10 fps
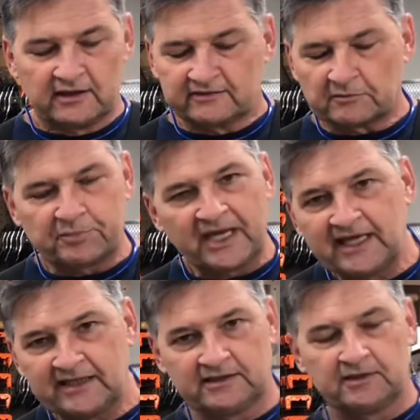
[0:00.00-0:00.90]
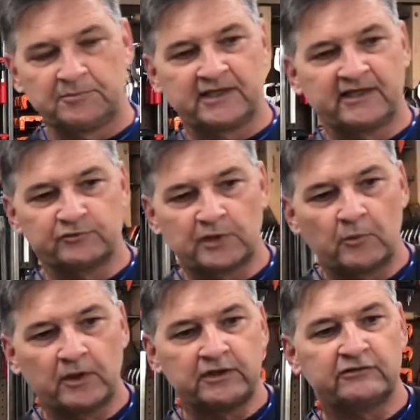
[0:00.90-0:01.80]
a pain because when I
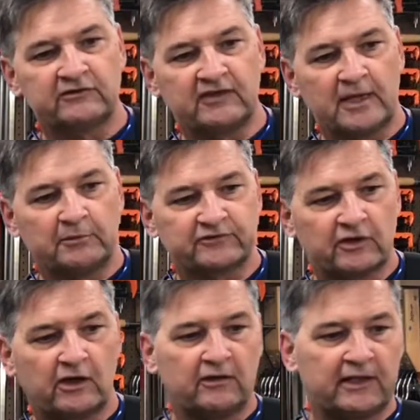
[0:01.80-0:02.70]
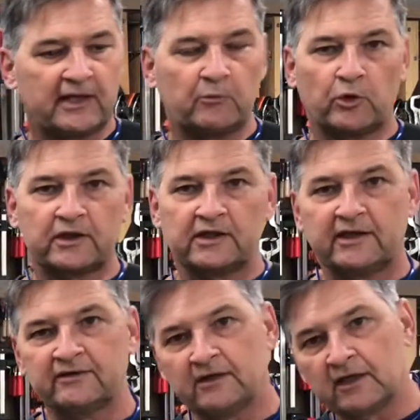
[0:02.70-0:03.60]
want to use the table saw and I'm working
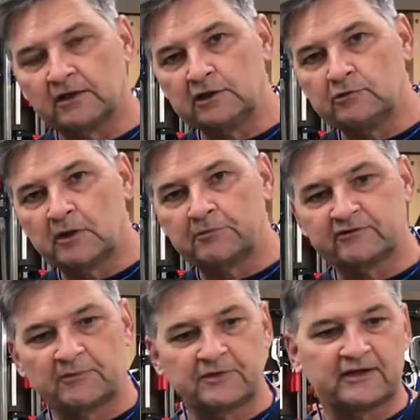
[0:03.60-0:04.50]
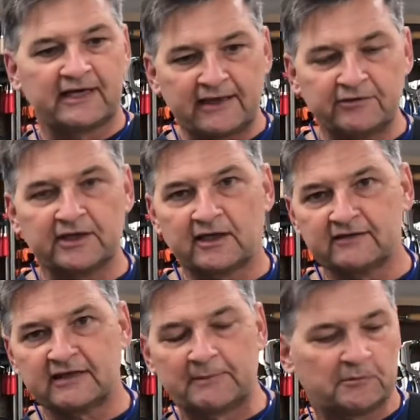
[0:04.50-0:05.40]
on a glue up or something, I got everything on
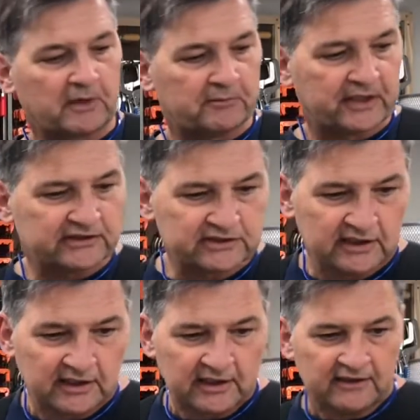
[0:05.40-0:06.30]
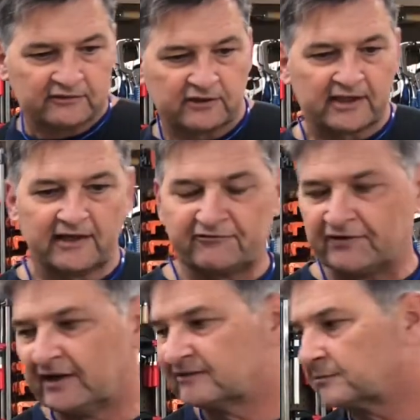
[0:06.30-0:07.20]
top of my bench. So I got to
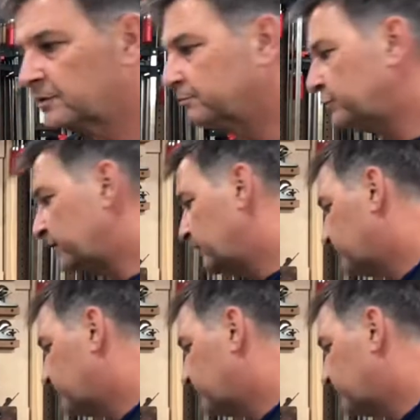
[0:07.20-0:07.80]
find somewhere to put it.